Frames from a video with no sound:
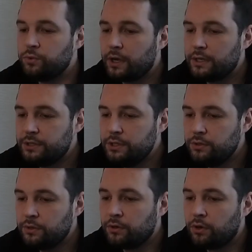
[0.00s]
to
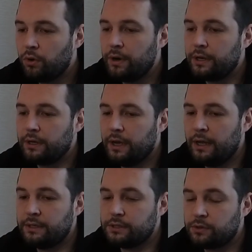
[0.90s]
continue growing
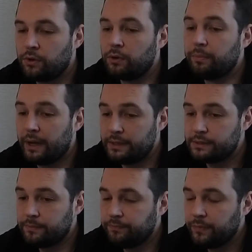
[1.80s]
at a strong
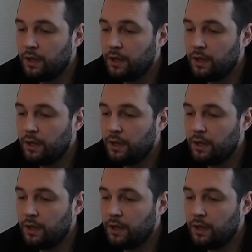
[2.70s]
pace.